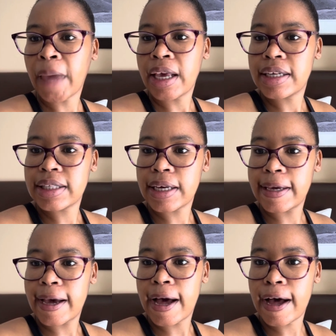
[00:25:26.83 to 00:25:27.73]

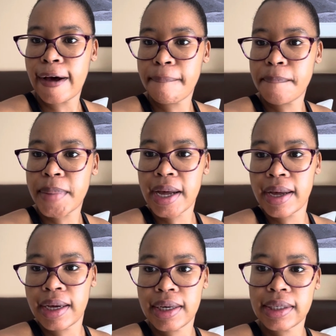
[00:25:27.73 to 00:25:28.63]
Singya
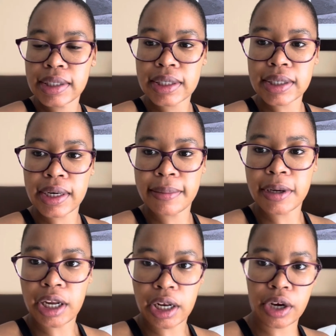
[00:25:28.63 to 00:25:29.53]
hamba, it's gonna be
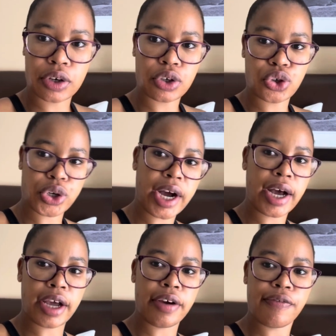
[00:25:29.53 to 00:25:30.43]
a long
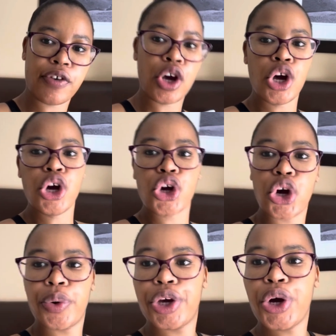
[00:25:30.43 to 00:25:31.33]
drive
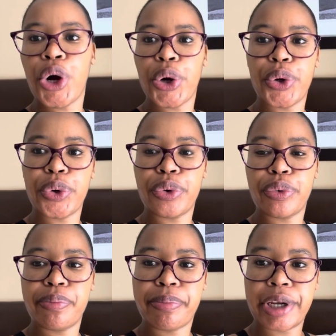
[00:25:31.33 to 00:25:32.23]
going
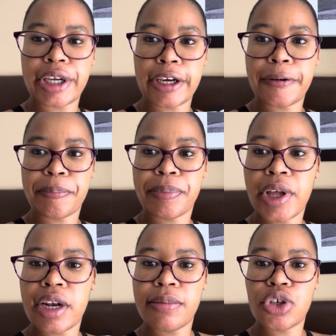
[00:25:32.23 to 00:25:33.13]
home, but okay,
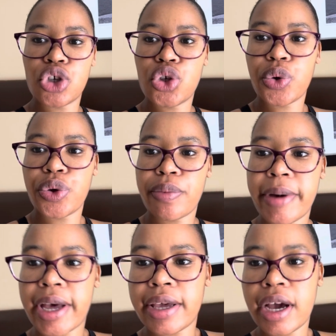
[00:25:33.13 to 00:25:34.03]
let me just show you
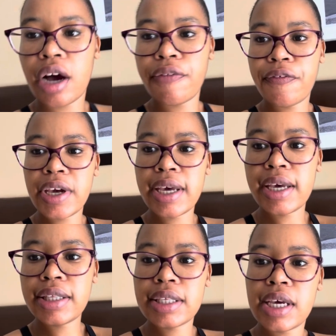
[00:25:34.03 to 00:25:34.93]
my
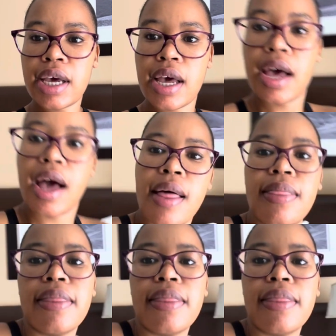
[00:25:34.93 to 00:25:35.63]
outfit and